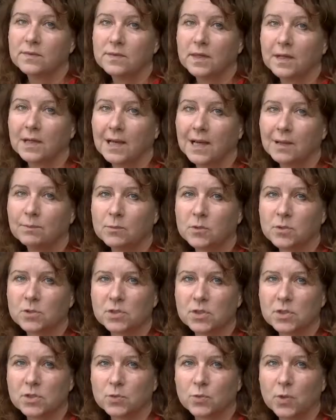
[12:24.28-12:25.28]
The club
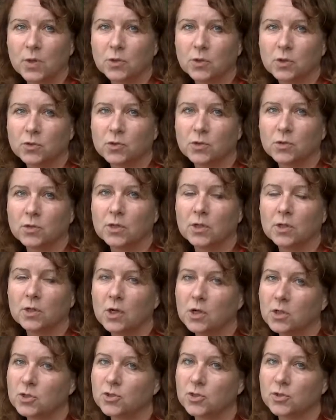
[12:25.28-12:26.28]
mosses were not only
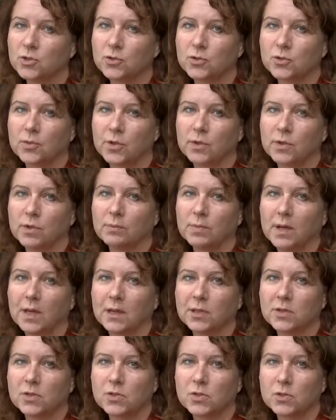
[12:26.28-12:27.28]
larger during the
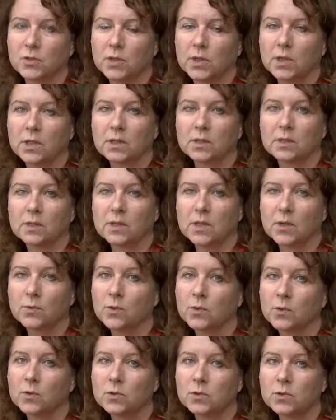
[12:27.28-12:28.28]
Paleozoic, they
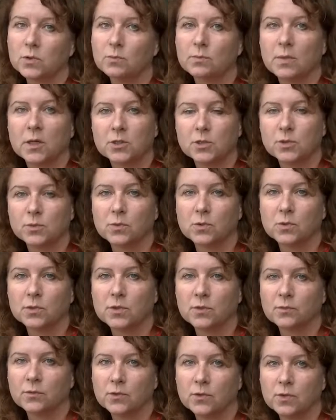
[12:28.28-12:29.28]
were also much more
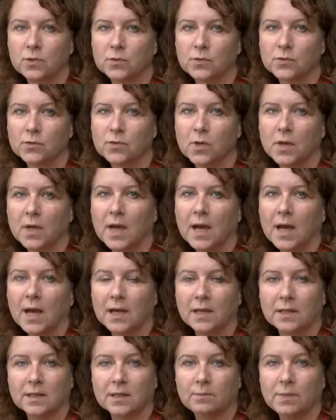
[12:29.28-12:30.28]
diverse
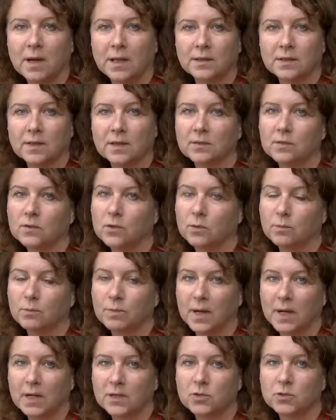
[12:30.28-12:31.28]
and abundant
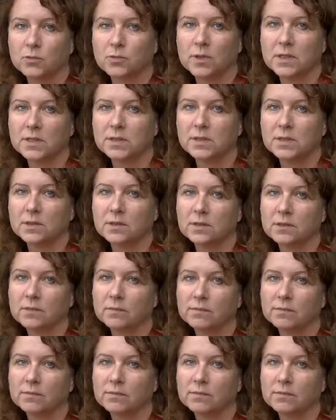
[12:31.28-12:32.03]
compared to present.